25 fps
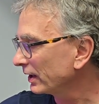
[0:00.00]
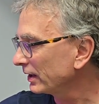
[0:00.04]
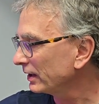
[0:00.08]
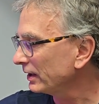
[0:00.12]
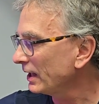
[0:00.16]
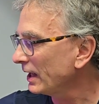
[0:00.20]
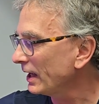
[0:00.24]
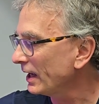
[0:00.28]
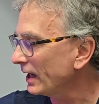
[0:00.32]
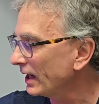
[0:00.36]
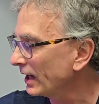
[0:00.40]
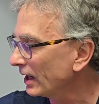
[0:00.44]

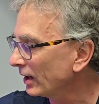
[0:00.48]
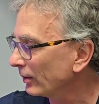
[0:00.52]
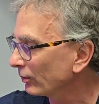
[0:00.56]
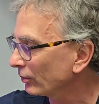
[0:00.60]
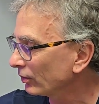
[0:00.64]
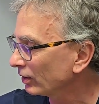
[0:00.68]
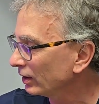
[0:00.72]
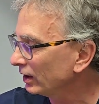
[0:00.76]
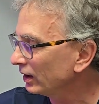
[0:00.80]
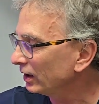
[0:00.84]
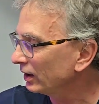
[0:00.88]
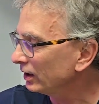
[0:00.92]

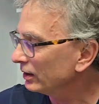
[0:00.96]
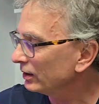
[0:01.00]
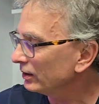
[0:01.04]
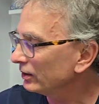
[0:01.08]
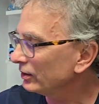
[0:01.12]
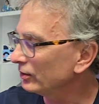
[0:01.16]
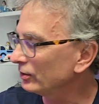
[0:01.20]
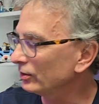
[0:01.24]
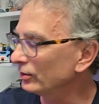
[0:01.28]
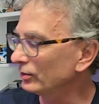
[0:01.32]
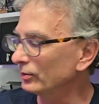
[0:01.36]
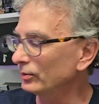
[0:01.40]
camera
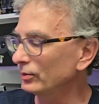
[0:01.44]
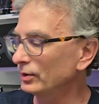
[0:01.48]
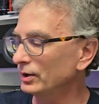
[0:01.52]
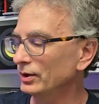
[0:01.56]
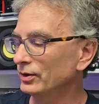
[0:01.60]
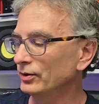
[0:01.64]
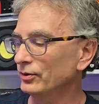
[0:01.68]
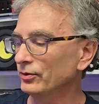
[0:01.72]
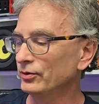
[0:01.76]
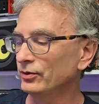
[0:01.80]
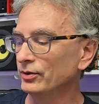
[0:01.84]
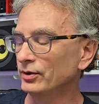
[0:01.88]

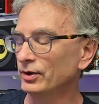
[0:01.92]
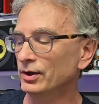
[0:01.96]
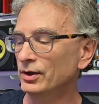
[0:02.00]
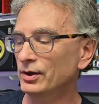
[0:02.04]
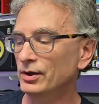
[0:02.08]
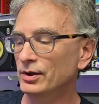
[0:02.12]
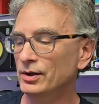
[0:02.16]
was